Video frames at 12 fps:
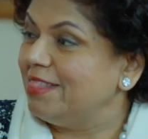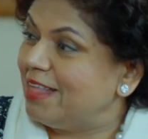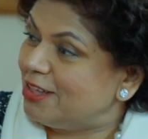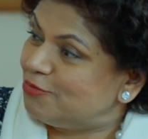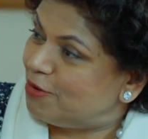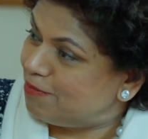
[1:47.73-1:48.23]

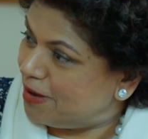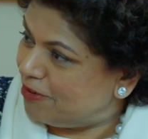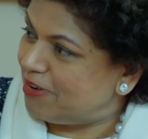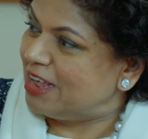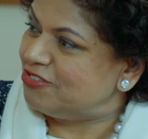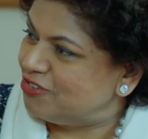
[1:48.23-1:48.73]
That's what my
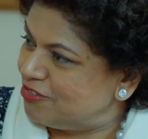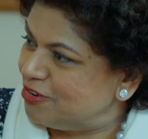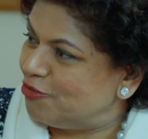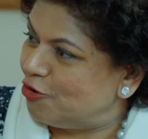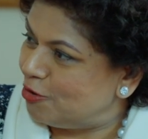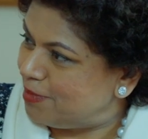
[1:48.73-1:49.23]

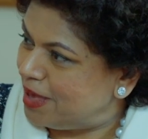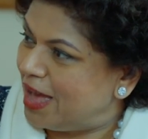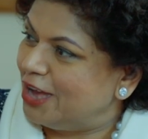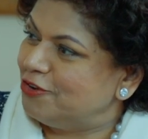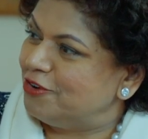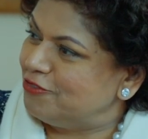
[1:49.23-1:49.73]
grandchildren call me.
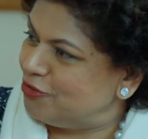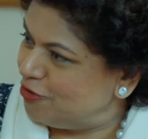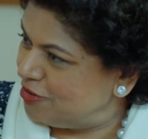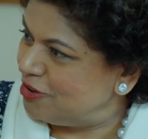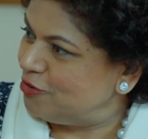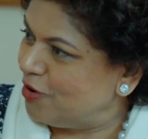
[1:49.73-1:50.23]
I could have
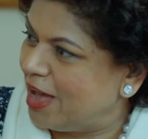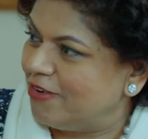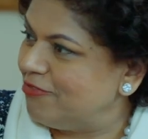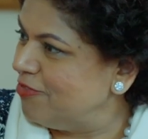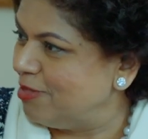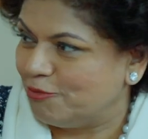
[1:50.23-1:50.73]
chosen to
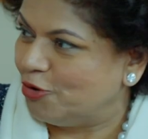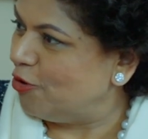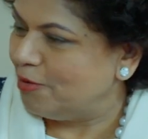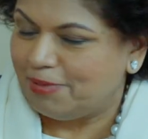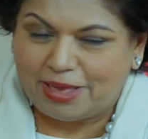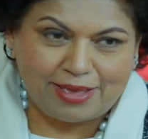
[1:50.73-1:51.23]
have them
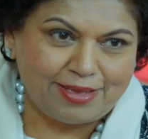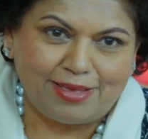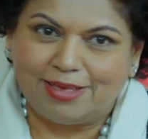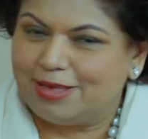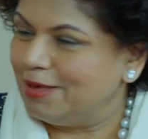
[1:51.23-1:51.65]
call me